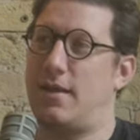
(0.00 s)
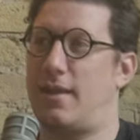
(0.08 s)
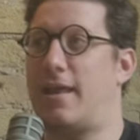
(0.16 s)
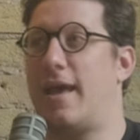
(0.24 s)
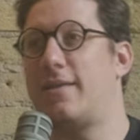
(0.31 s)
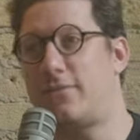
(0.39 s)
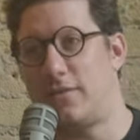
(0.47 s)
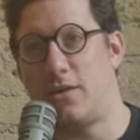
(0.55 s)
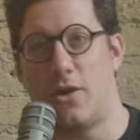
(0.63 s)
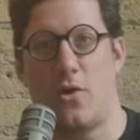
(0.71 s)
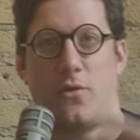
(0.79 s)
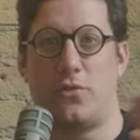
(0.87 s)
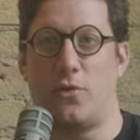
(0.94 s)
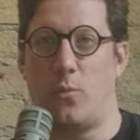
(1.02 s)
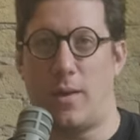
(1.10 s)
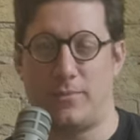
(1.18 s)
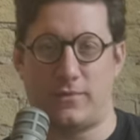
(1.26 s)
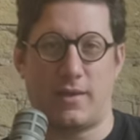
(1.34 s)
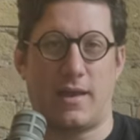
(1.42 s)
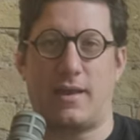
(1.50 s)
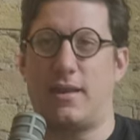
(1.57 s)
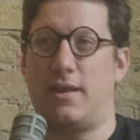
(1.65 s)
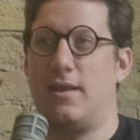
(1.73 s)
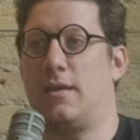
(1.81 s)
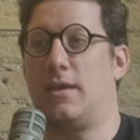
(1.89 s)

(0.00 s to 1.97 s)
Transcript: SEO and the website.